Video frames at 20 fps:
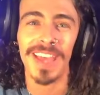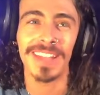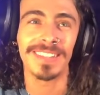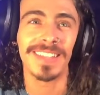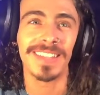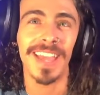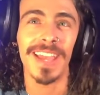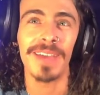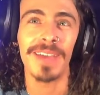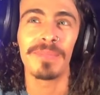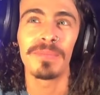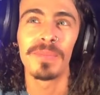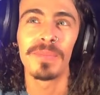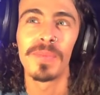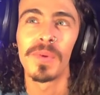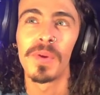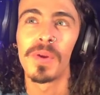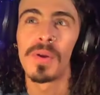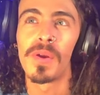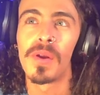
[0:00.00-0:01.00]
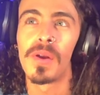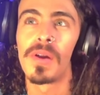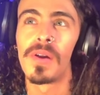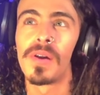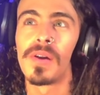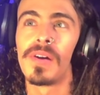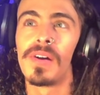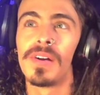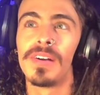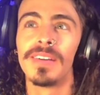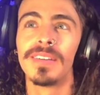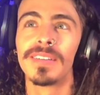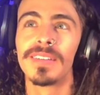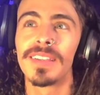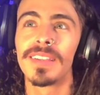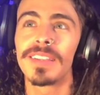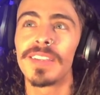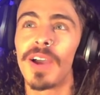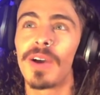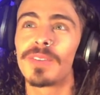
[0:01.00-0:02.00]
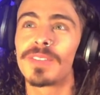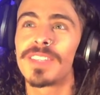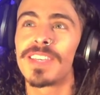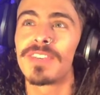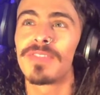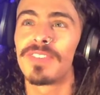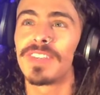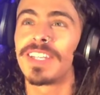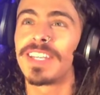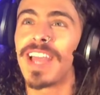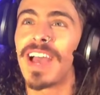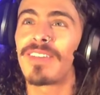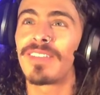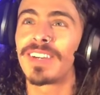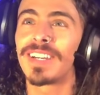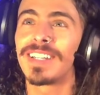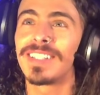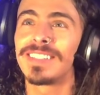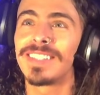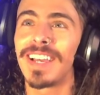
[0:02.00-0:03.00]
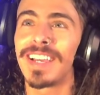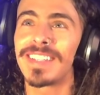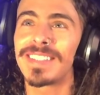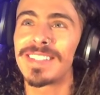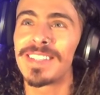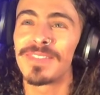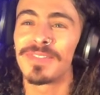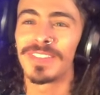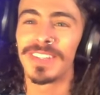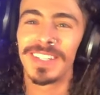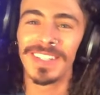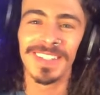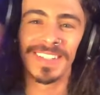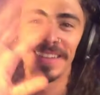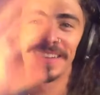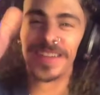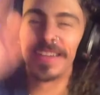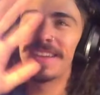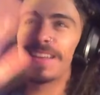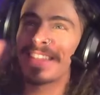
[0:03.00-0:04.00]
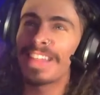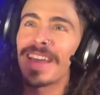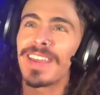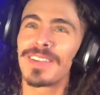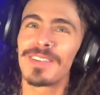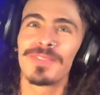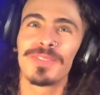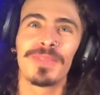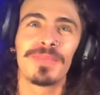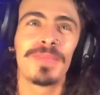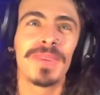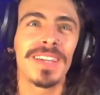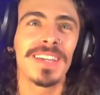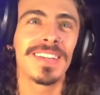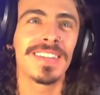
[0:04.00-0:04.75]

Damme? Yo, Tiffany, have a good night, Tiffany. Thank you for being